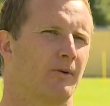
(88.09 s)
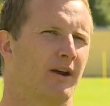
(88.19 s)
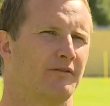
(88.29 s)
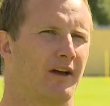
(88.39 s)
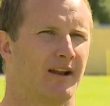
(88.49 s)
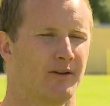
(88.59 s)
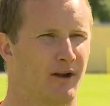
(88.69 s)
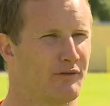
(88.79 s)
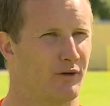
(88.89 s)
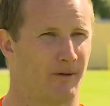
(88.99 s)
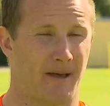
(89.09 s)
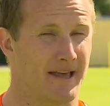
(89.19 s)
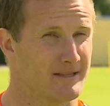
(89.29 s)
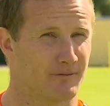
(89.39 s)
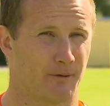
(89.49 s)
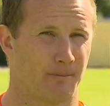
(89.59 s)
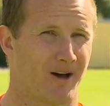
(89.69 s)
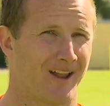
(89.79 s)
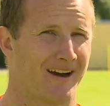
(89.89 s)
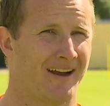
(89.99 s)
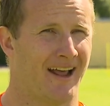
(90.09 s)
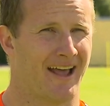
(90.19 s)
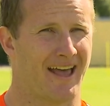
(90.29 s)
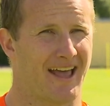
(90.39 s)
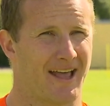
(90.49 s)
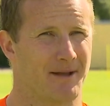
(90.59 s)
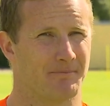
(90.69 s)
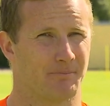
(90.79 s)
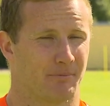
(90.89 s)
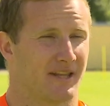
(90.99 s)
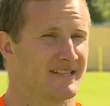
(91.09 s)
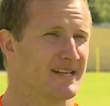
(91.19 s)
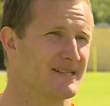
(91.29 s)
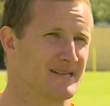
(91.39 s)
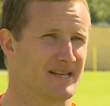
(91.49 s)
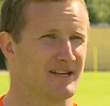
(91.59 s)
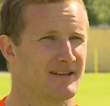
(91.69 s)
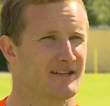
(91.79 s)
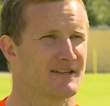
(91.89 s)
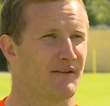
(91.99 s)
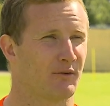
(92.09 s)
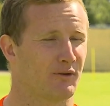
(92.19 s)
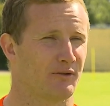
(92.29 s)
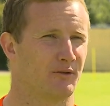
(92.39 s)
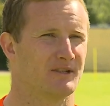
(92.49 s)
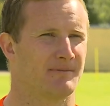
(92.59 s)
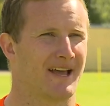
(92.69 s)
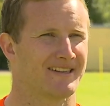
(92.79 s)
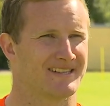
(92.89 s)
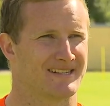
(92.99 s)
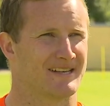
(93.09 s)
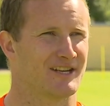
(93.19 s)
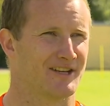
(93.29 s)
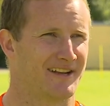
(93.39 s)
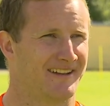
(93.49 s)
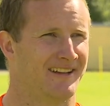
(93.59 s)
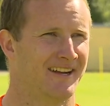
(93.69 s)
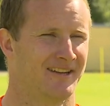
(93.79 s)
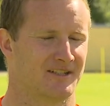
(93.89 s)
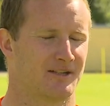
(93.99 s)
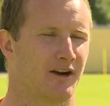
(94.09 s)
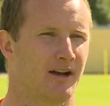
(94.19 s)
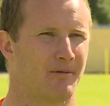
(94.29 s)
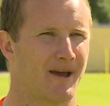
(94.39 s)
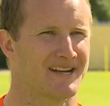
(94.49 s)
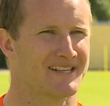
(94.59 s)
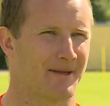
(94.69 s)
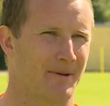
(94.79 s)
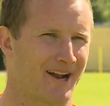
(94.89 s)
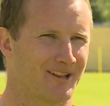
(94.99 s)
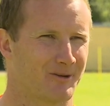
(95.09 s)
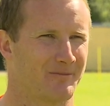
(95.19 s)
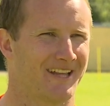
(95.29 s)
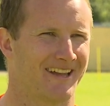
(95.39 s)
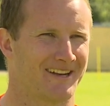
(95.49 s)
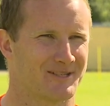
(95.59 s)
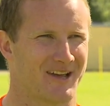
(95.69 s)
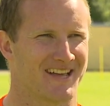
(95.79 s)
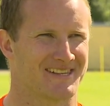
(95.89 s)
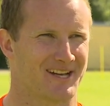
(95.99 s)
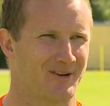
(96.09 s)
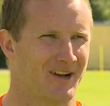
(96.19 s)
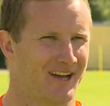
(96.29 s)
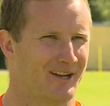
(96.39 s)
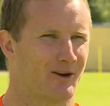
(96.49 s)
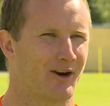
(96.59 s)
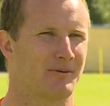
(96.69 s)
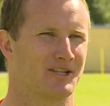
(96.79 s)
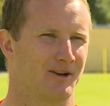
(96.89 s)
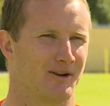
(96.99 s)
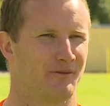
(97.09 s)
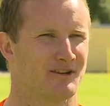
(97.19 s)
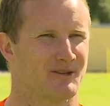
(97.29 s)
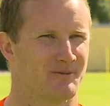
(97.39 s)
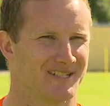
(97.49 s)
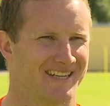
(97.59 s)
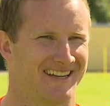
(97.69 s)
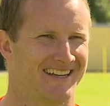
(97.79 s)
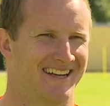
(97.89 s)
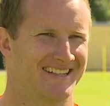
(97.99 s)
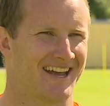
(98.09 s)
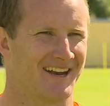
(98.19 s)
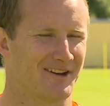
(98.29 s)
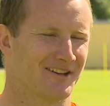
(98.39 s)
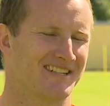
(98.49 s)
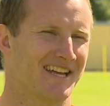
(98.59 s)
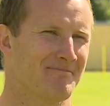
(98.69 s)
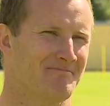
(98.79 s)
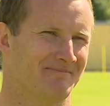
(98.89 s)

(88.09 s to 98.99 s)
Great fella, great, amazing footballer. But that's his decision. You just have to respect his decision. And there's 30 players on a panel to come in then as well. So another opportunity for someone to get in on the team.